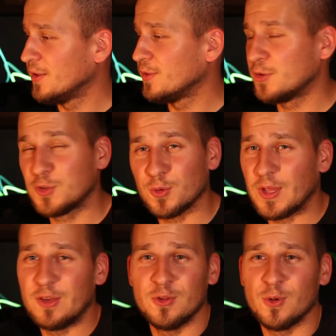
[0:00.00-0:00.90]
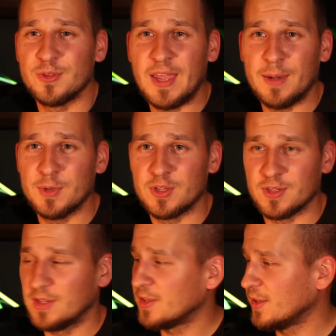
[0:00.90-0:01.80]
so that you don't damage
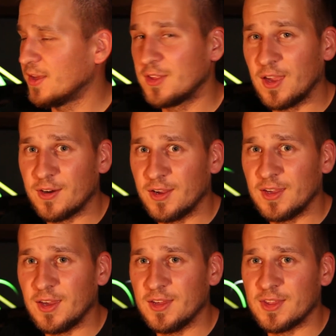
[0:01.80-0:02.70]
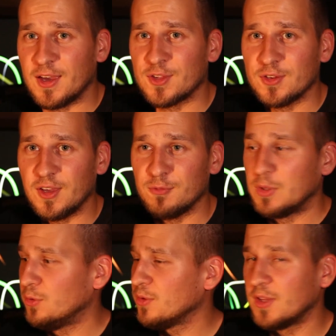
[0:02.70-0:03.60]
it. It's a nice carrying case. Actually, I've
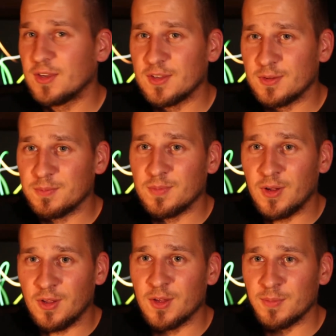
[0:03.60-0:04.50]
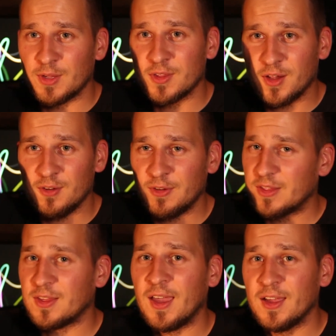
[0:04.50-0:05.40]
been using it a lot myself
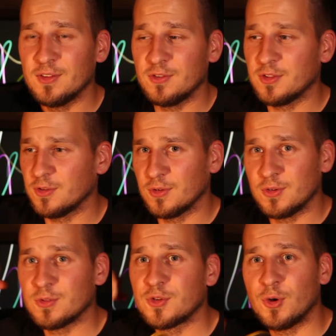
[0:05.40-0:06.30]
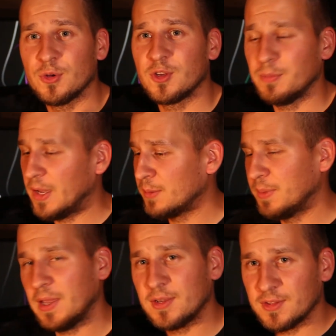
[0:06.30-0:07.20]
as a handle, so you throw in your
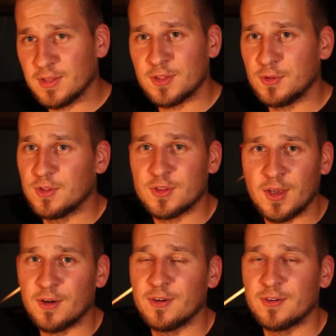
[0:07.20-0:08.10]
backpack, and this you just carry